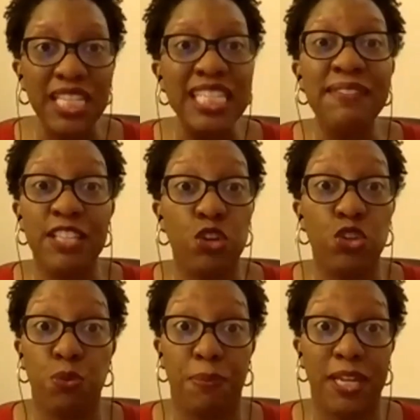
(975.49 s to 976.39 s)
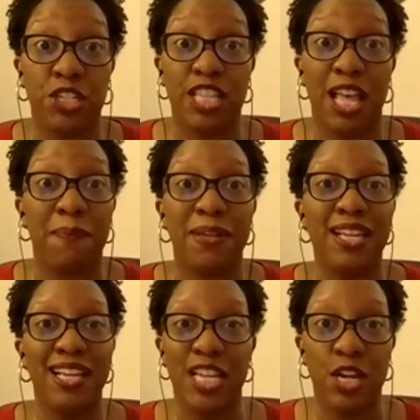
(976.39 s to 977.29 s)
even though you pitched them,
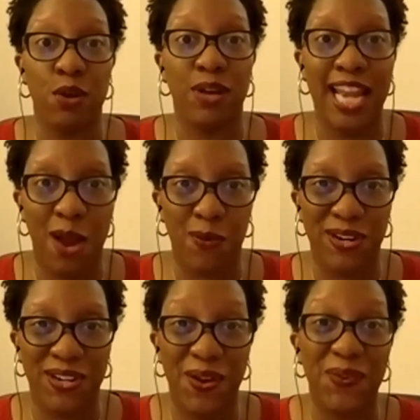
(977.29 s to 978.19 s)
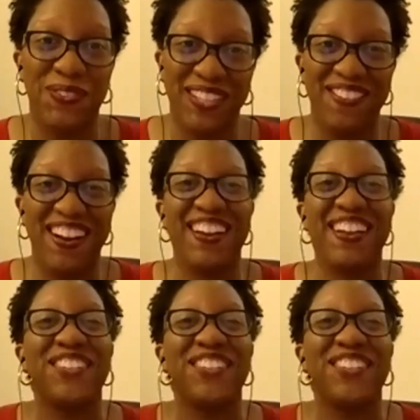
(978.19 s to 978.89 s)
you know, an hour ago, right?